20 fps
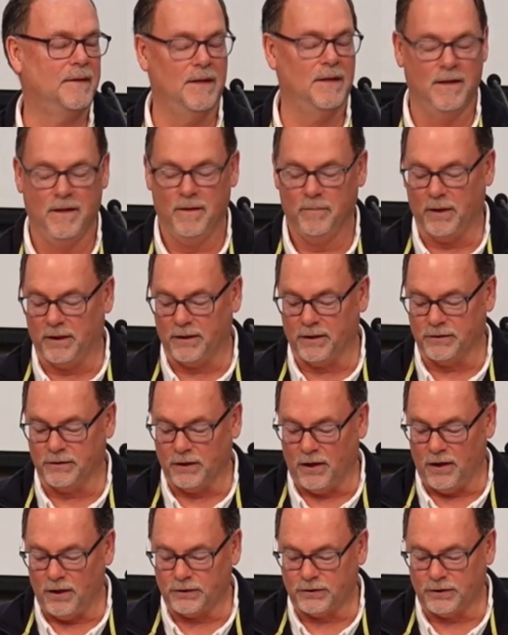But there's
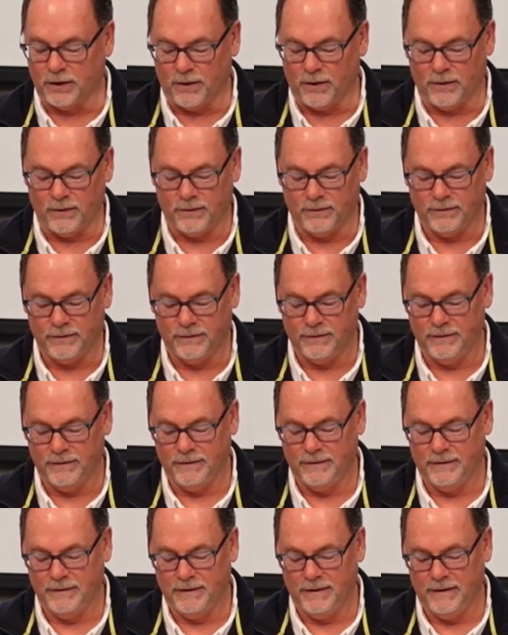also
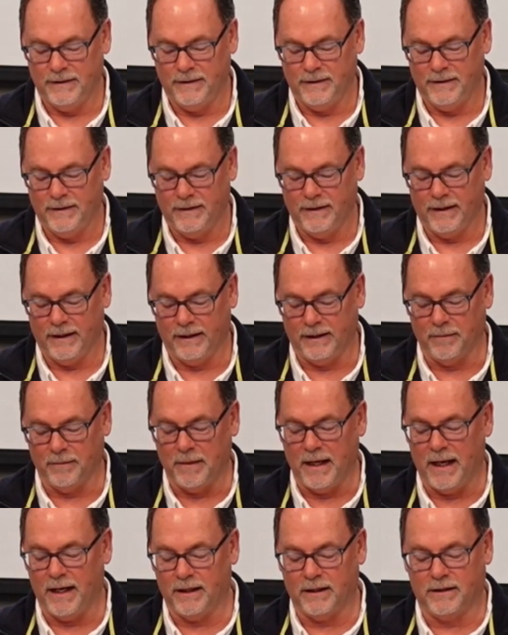a
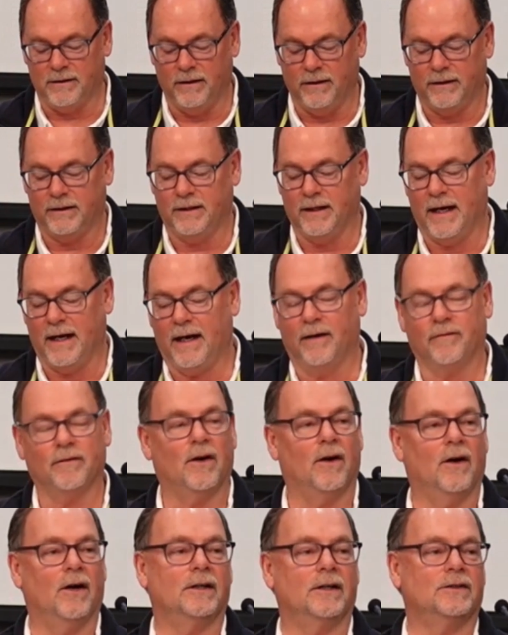demand to have
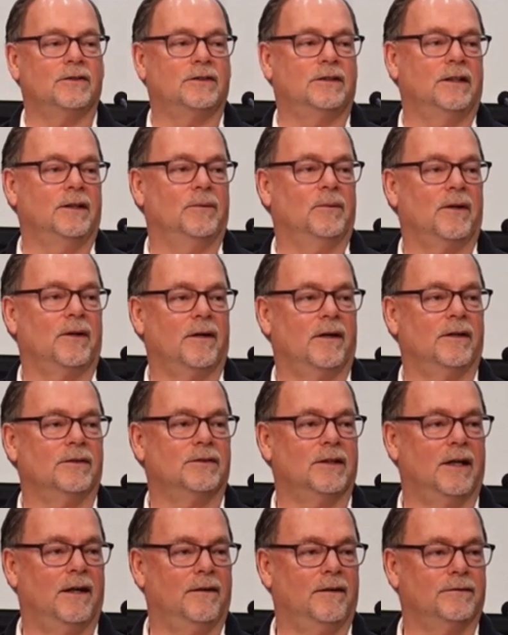honesty with
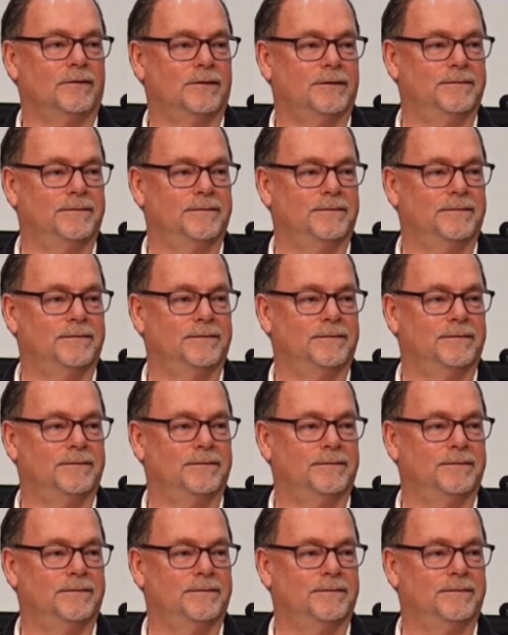ourselves.